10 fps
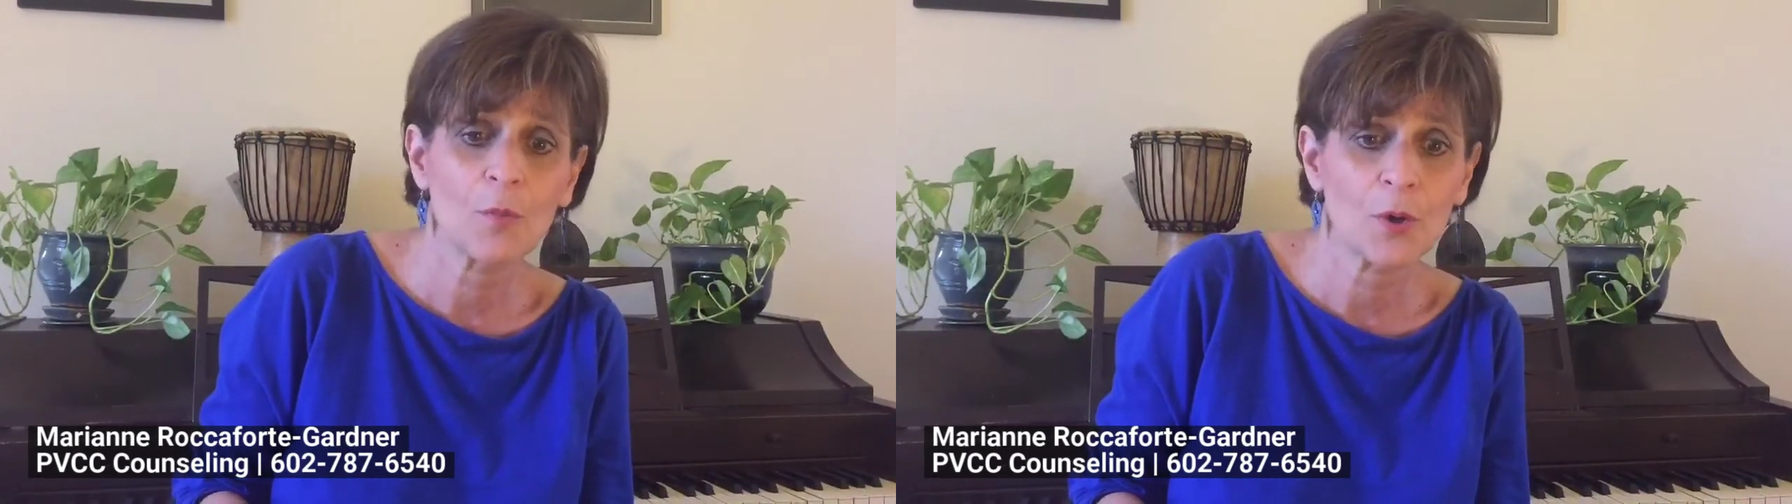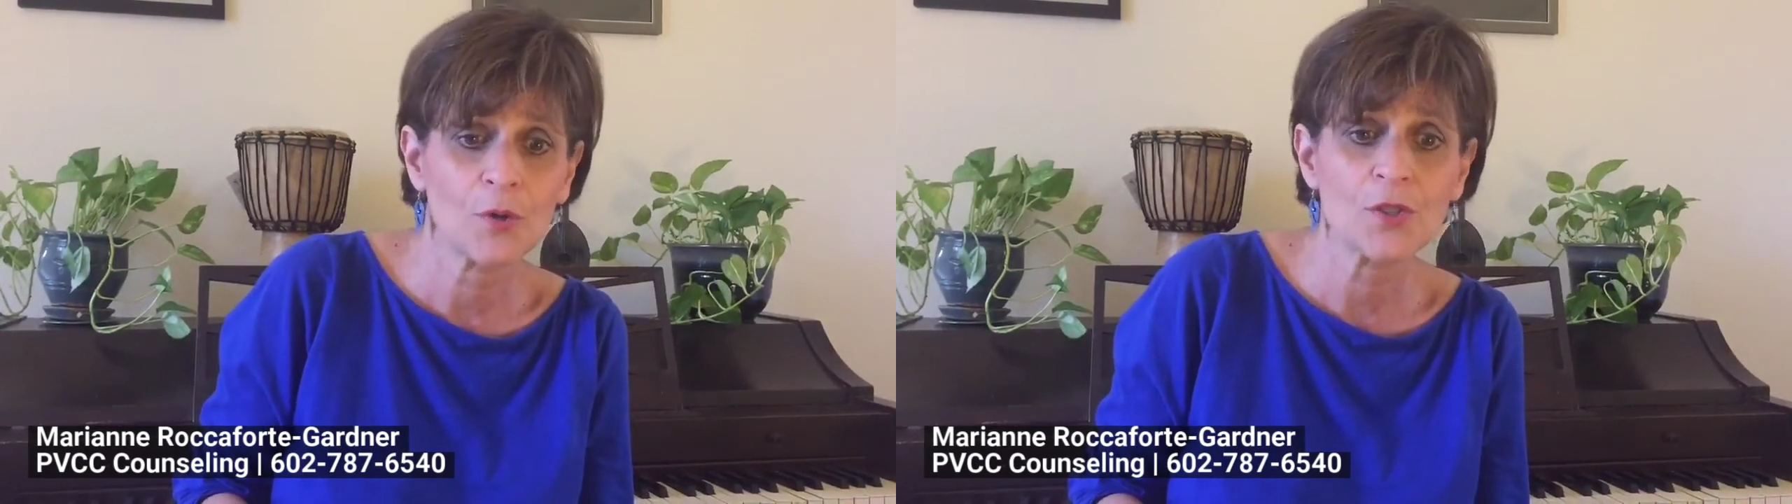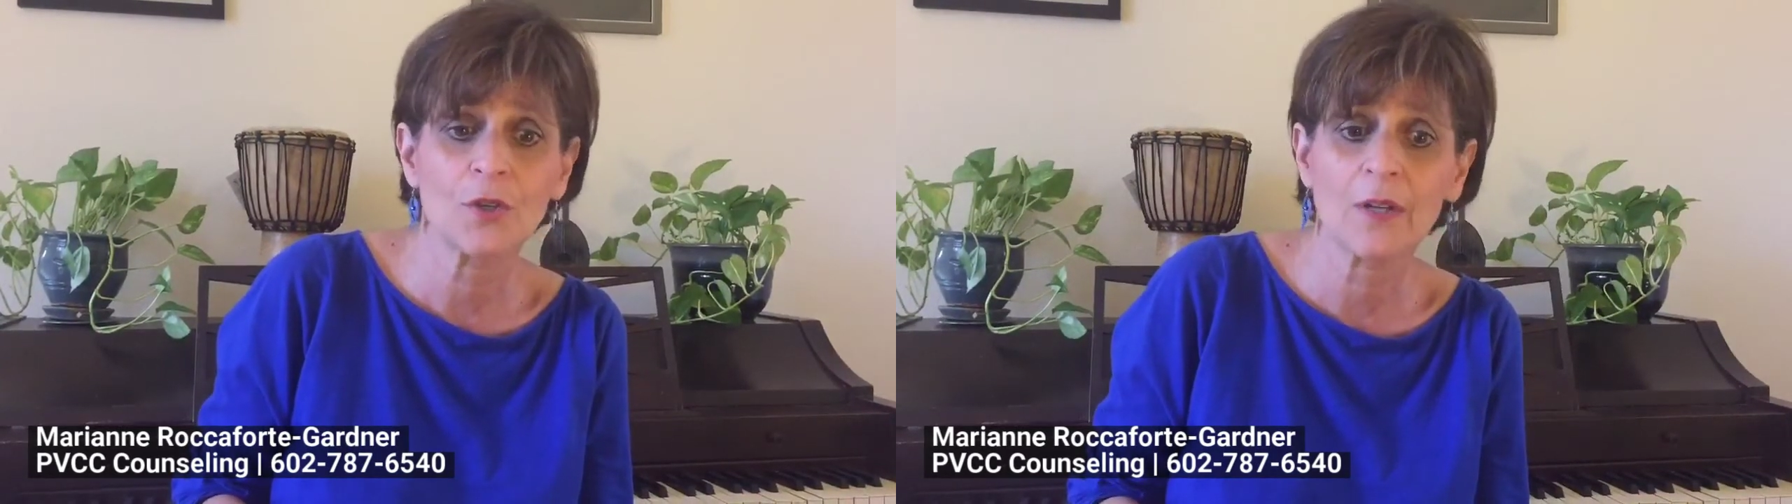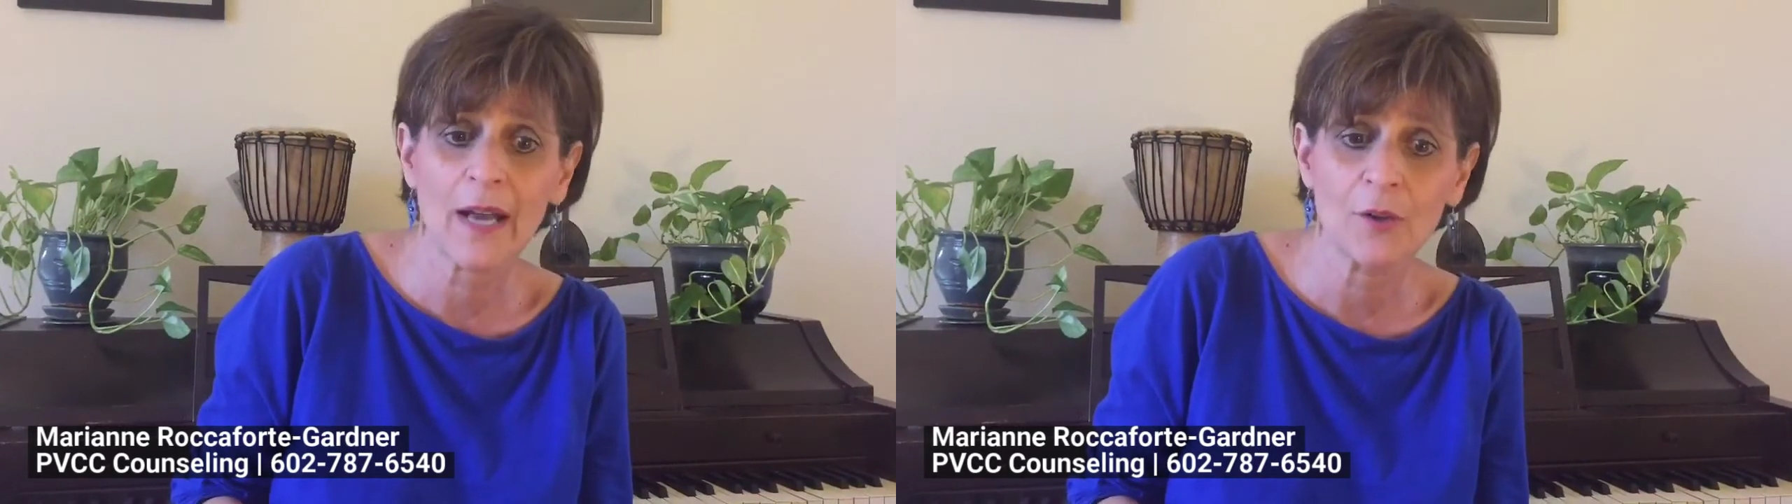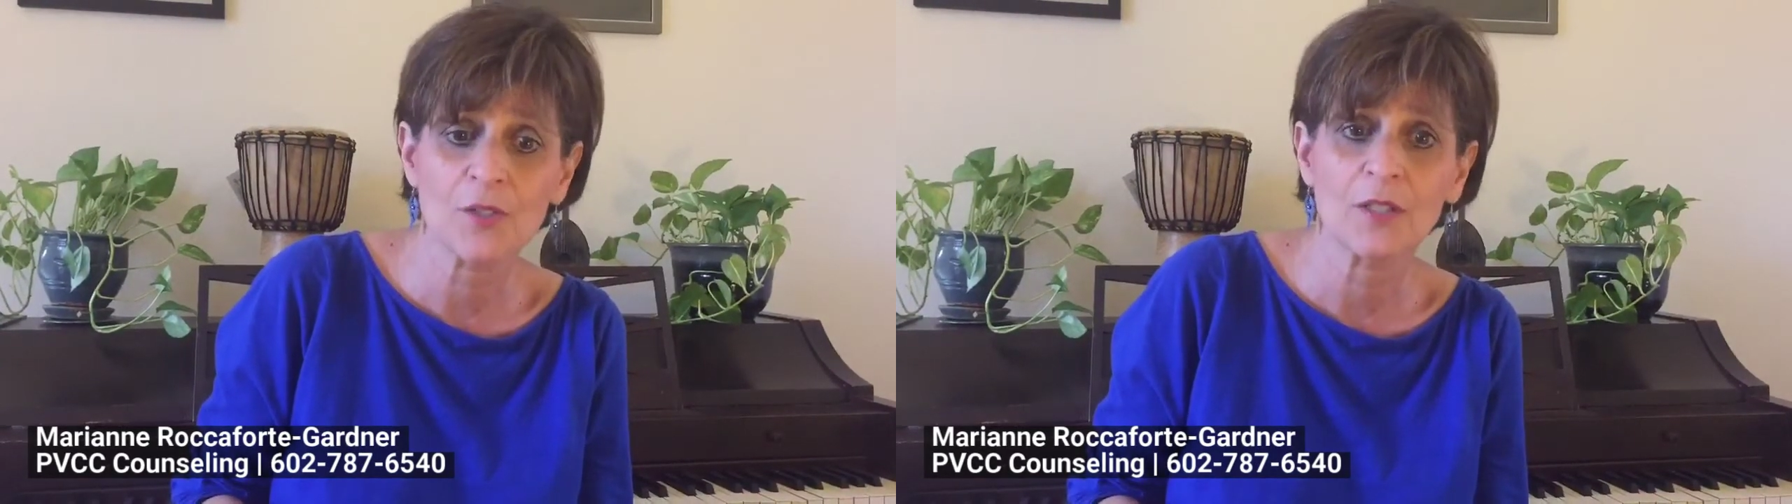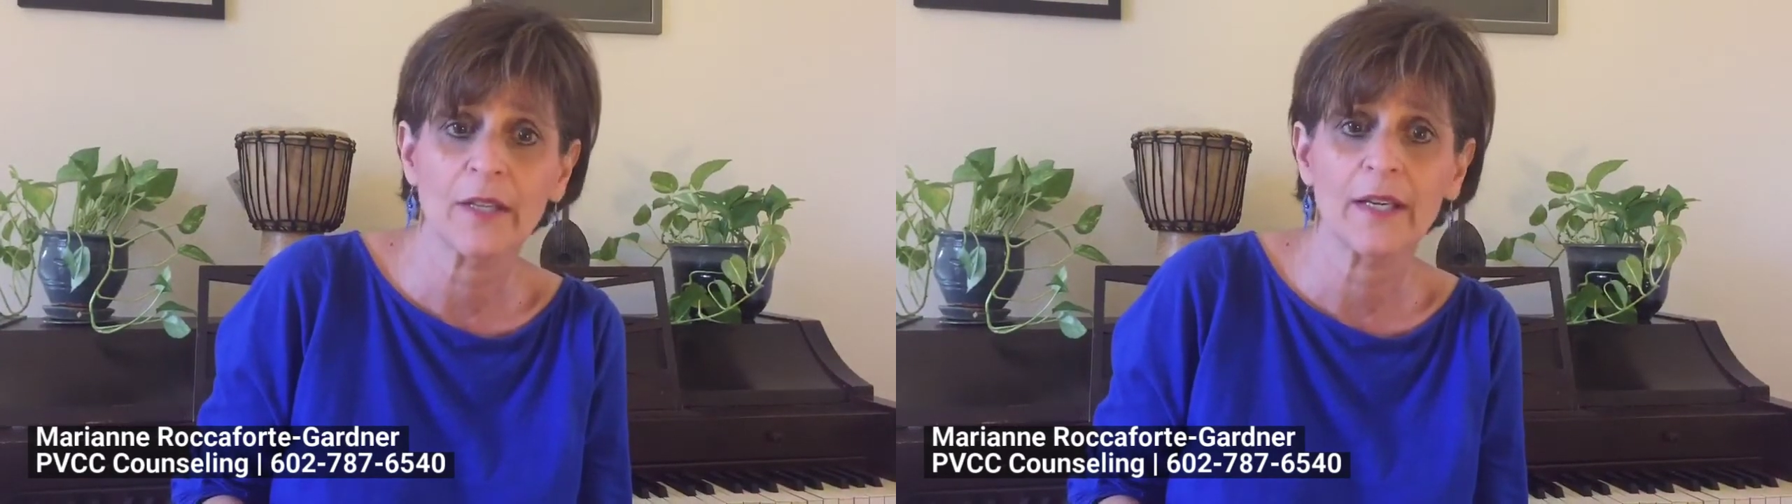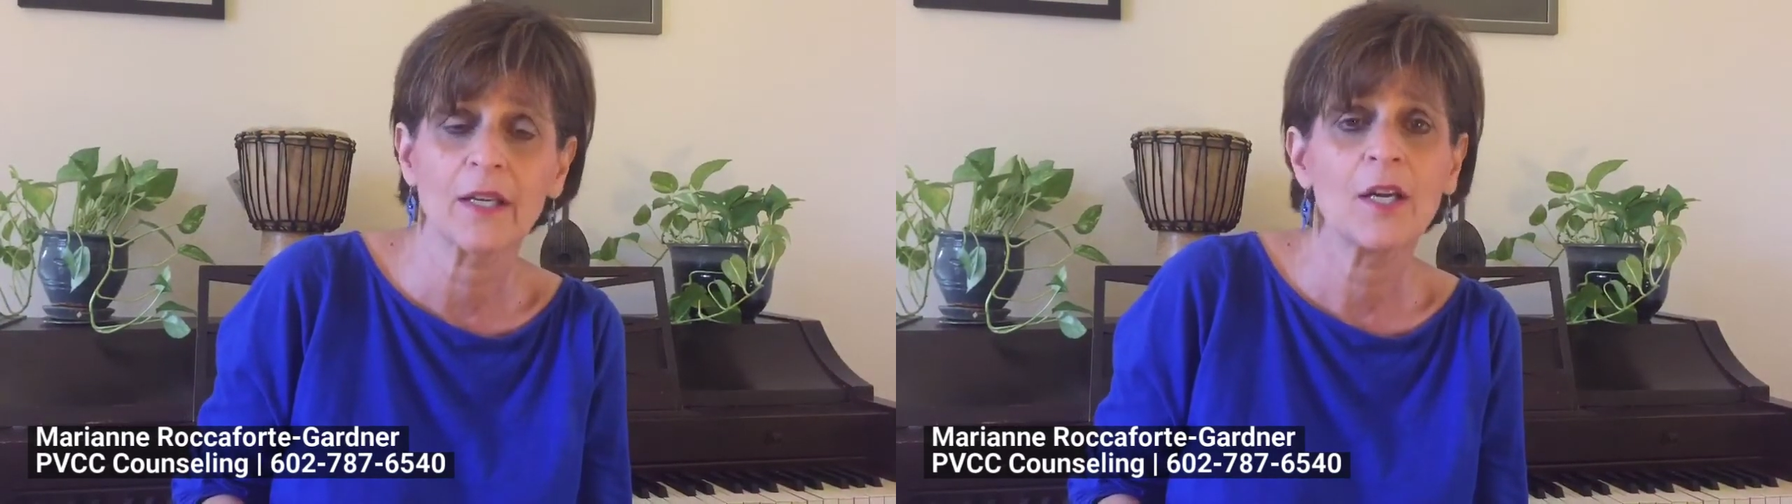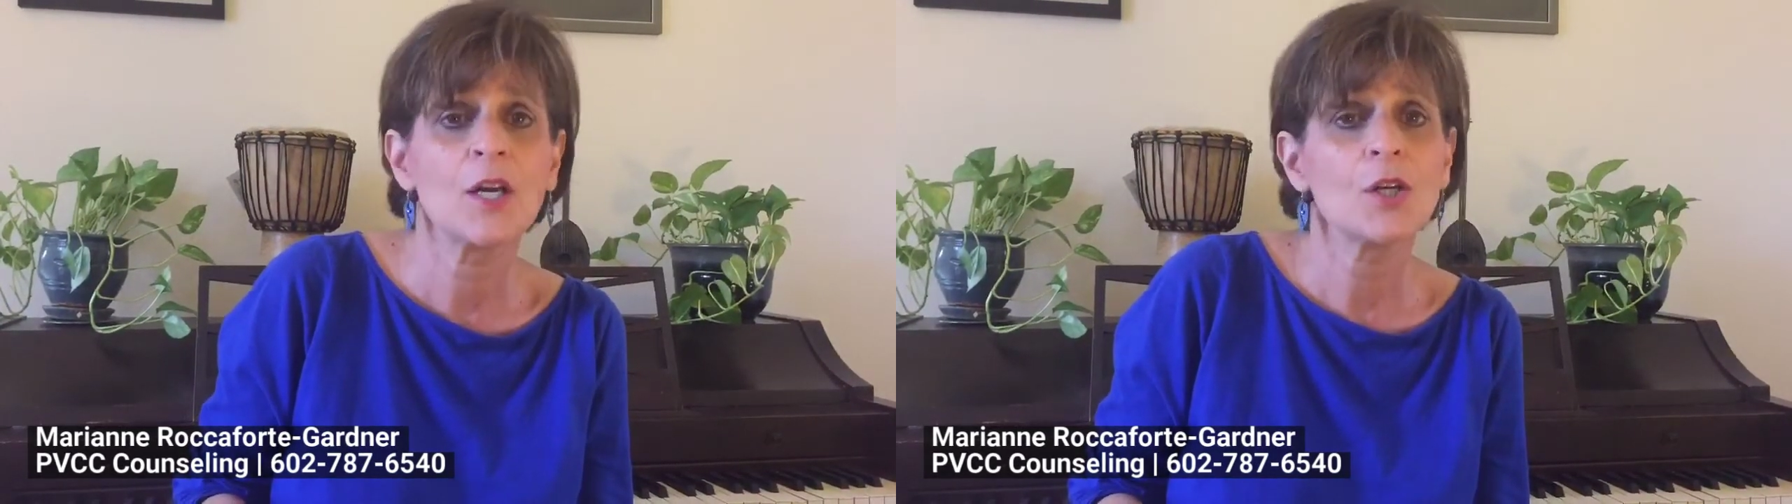personal counseling